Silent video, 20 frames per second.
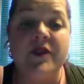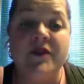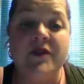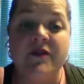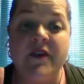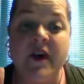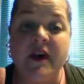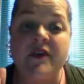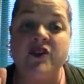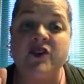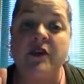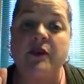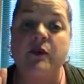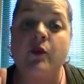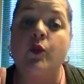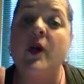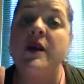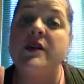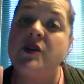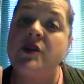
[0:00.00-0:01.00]

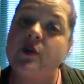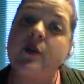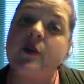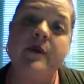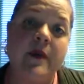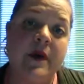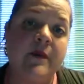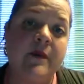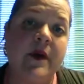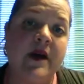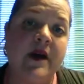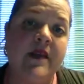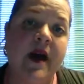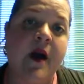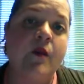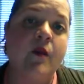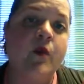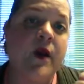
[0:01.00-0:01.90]
infection, what do we mean by that?